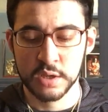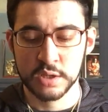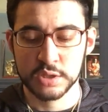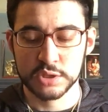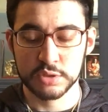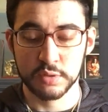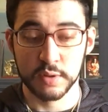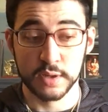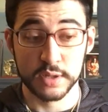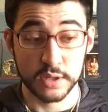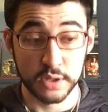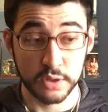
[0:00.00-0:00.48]

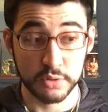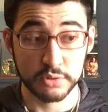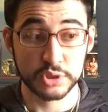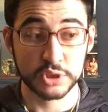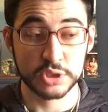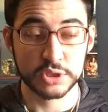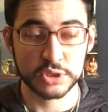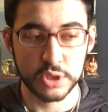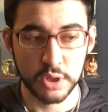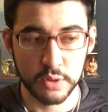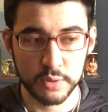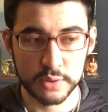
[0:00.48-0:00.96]
so I know
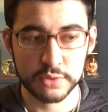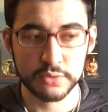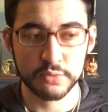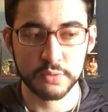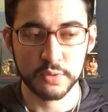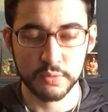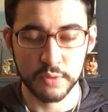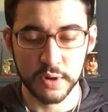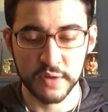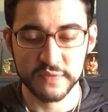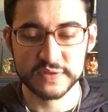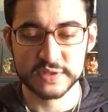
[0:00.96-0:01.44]
she's going
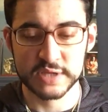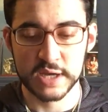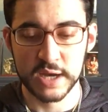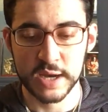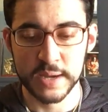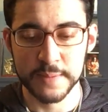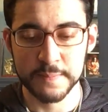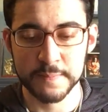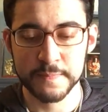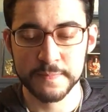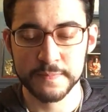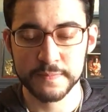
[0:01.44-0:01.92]
through a rough
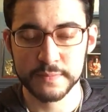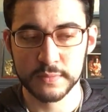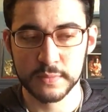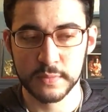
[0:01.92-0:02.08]
time.